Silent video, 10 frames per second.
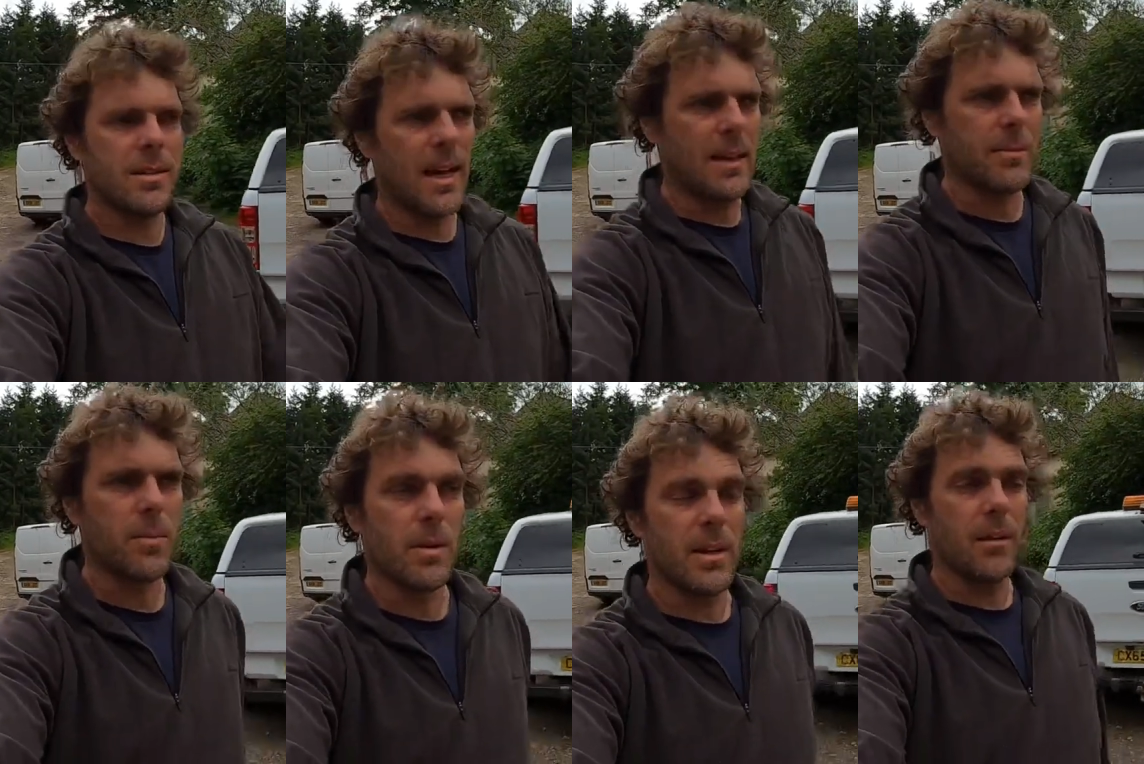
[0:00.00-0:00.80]
sound,
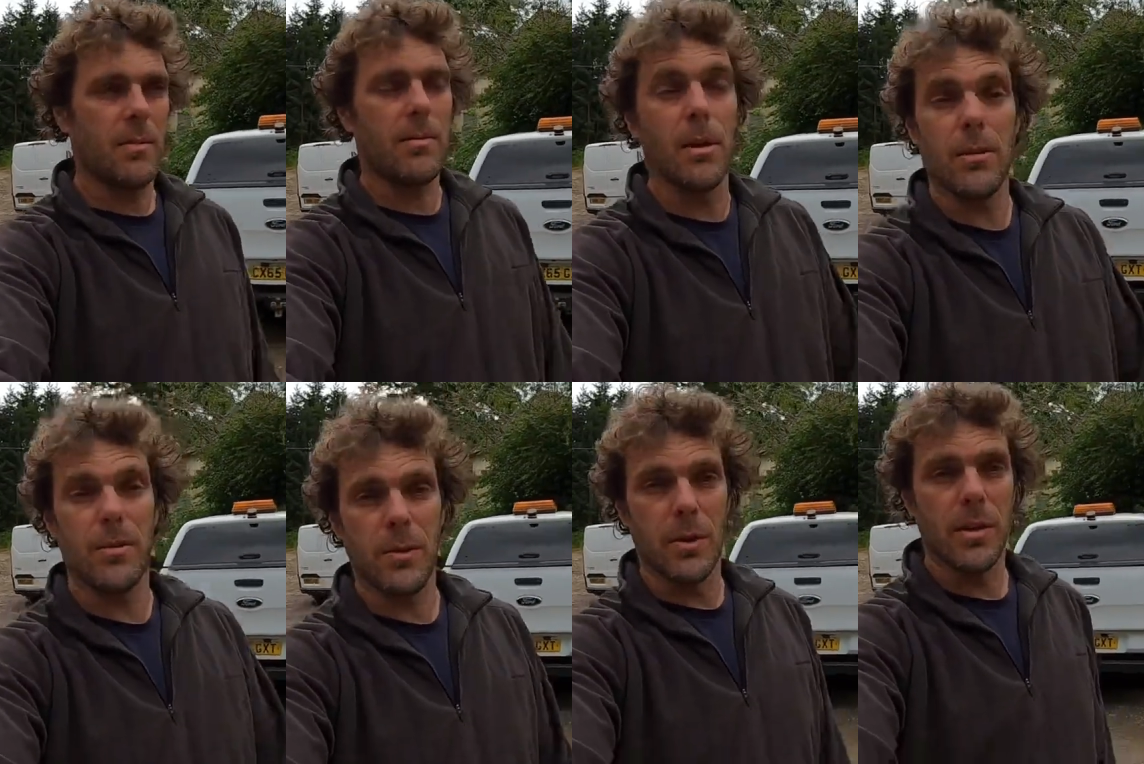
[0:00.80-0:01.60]
what they look
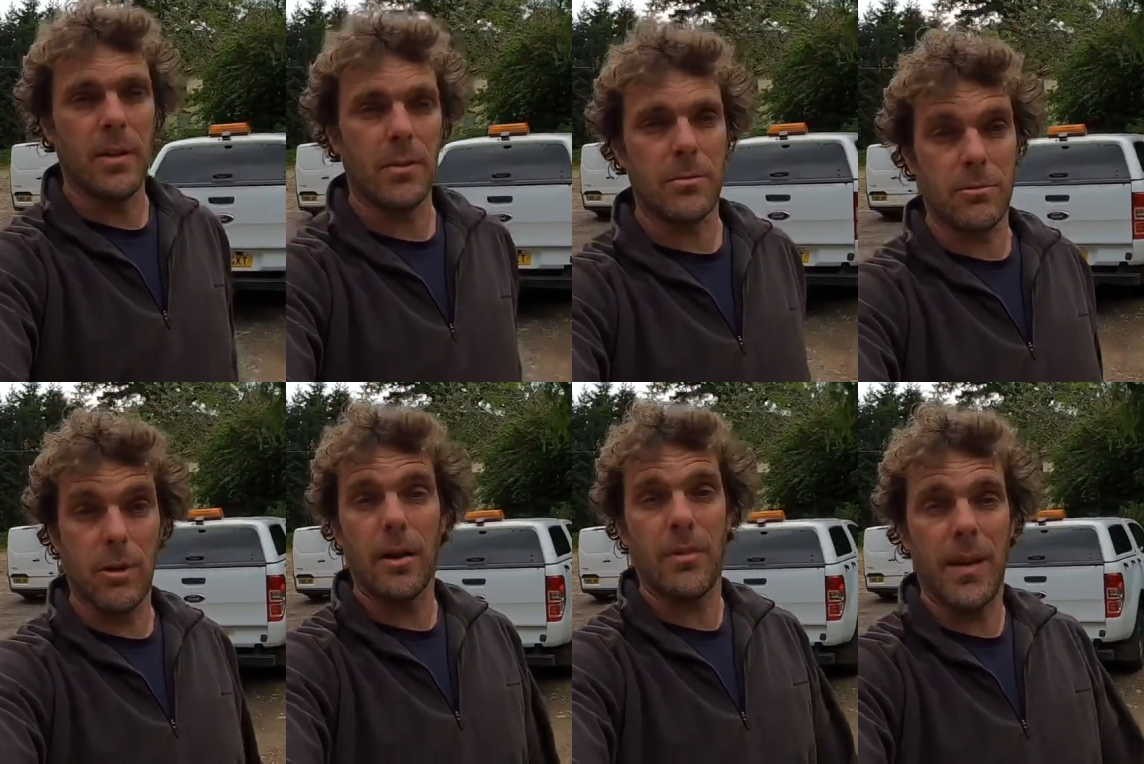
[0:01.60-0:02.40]
for is
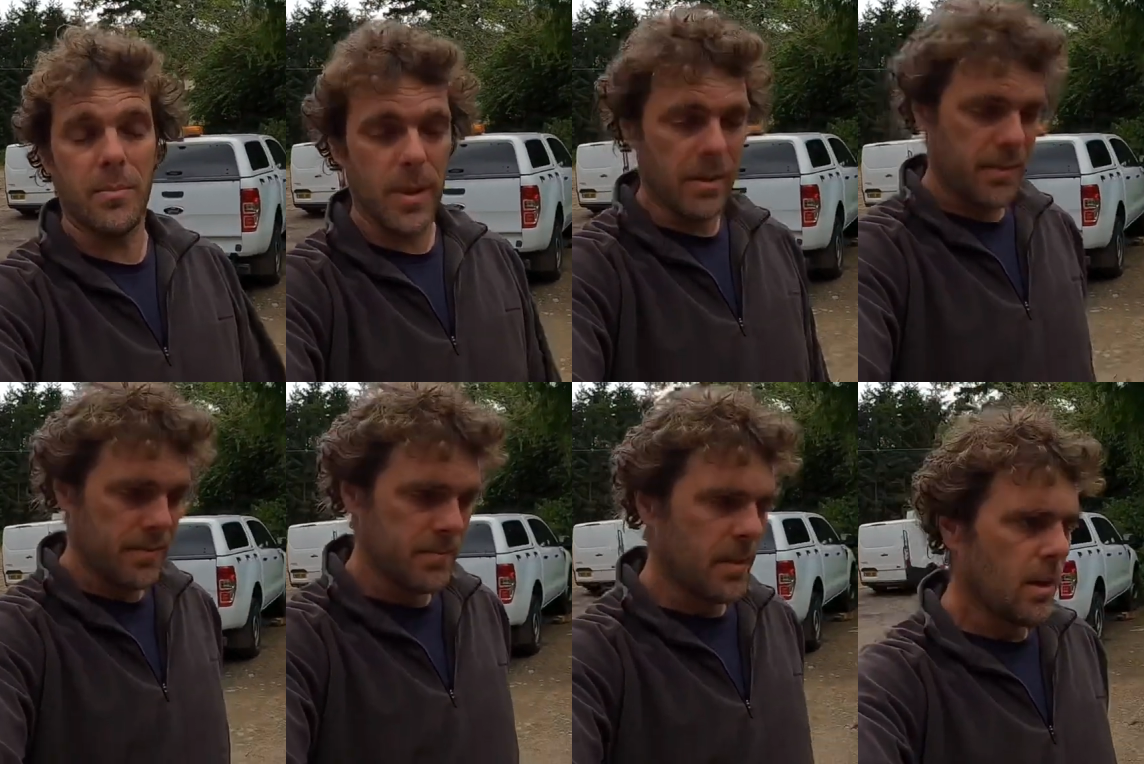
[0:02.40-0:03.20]
grass-fed beef.
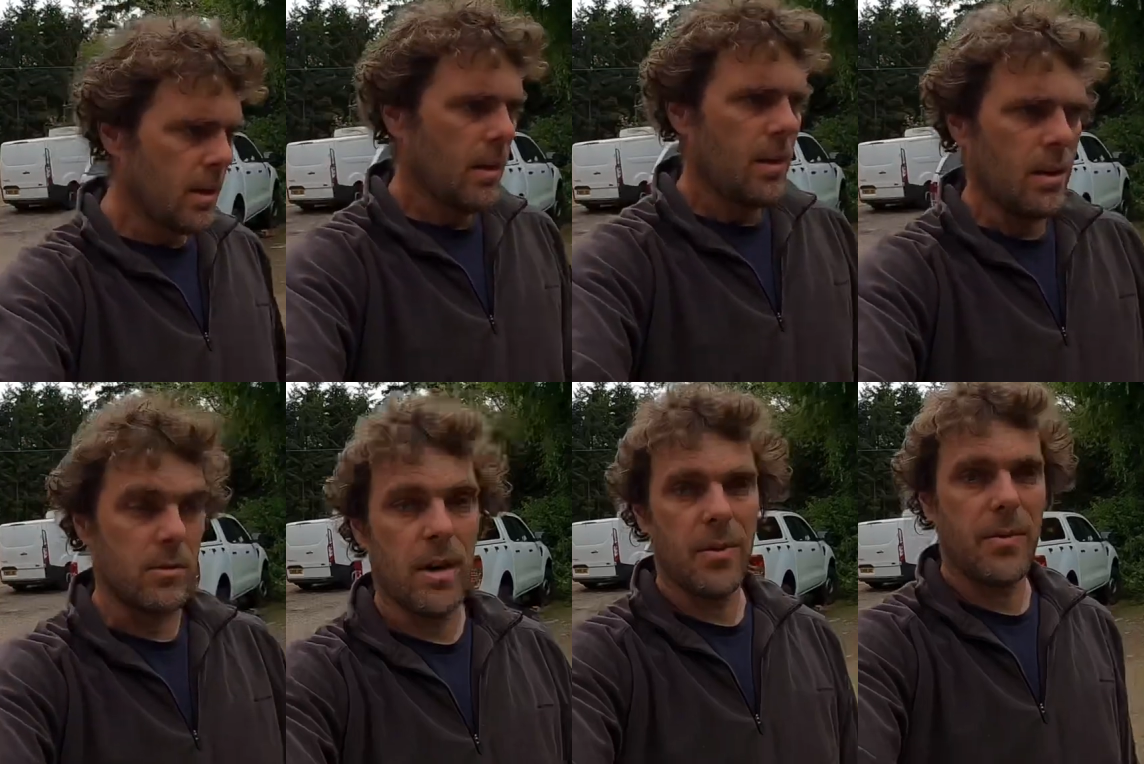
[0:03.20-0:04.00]

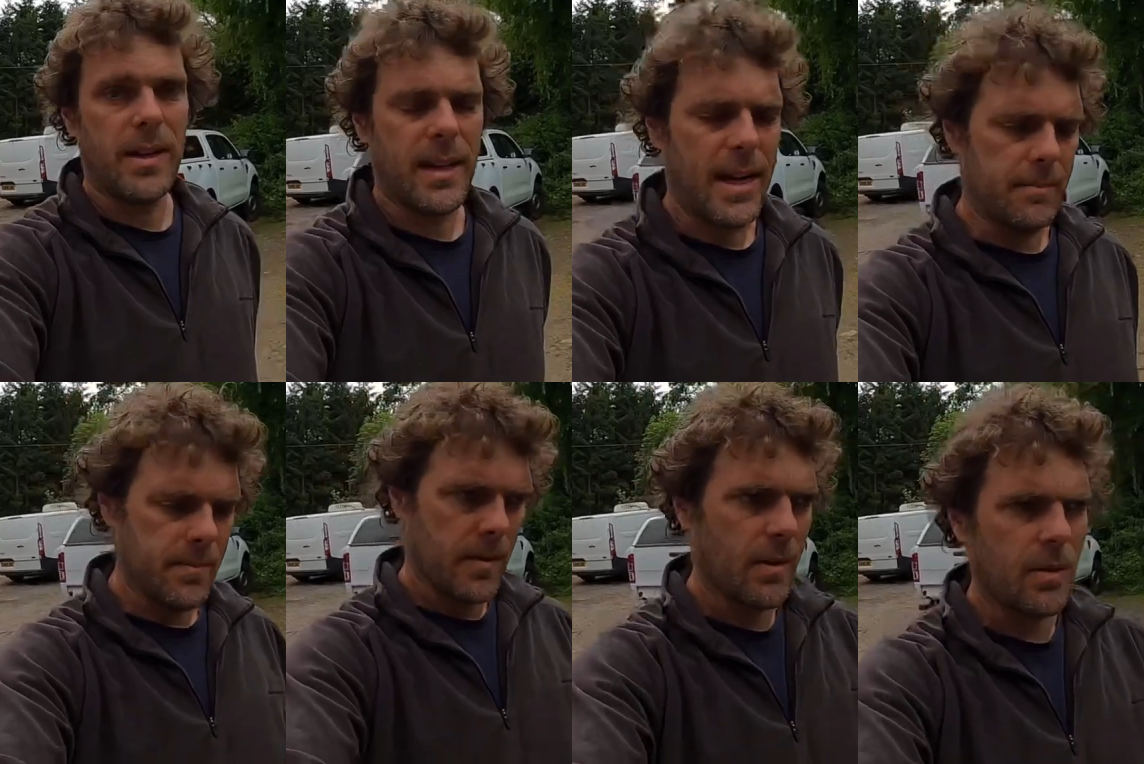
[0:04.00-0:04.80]
Grass-fed lamb,
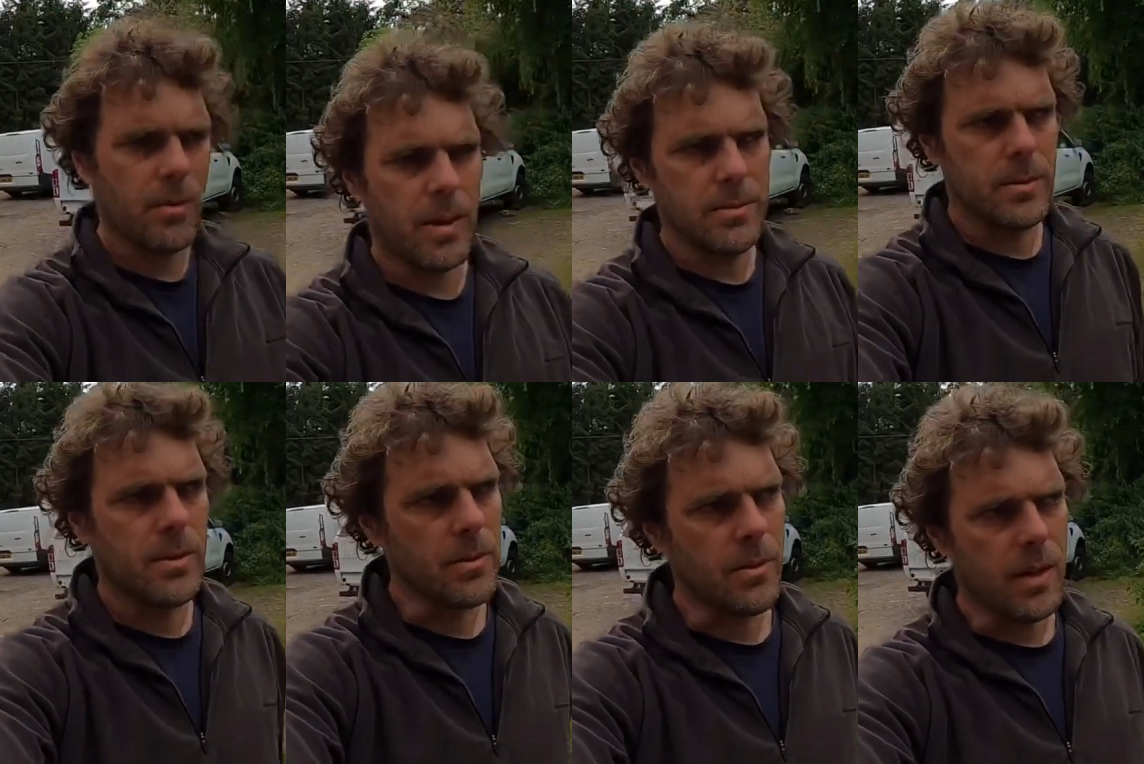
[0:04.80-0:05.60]
because that's what everyone
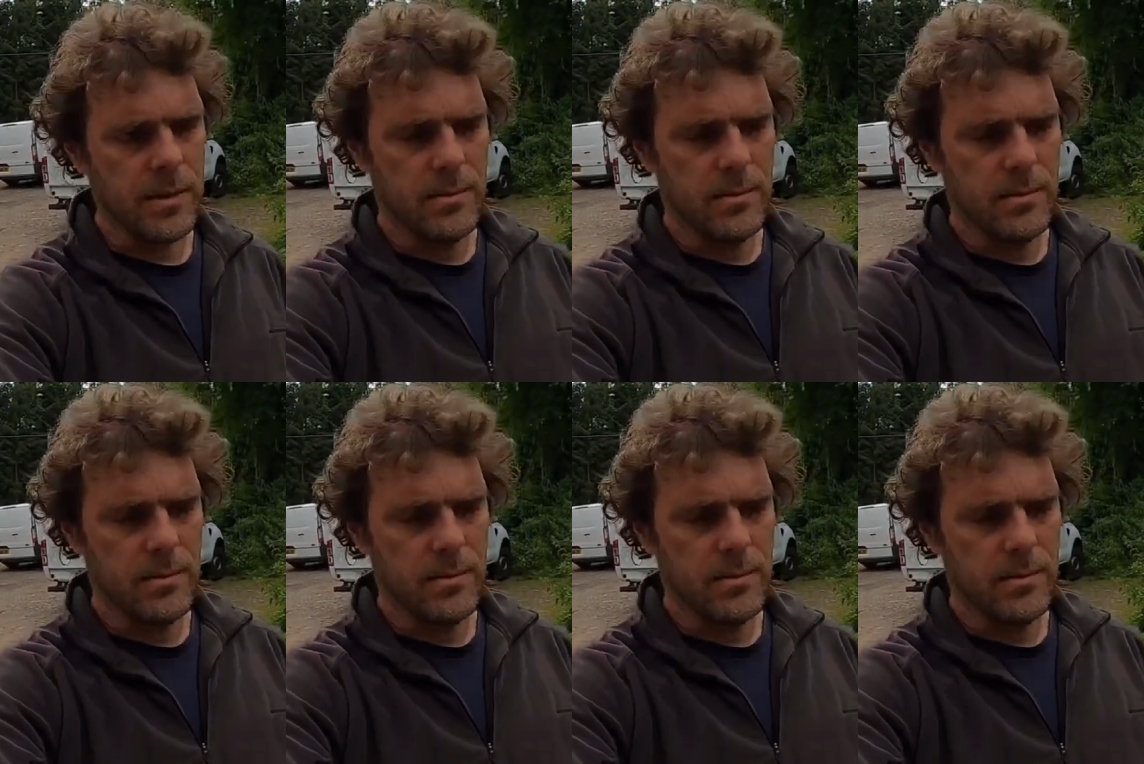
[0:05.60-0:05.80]
calls it.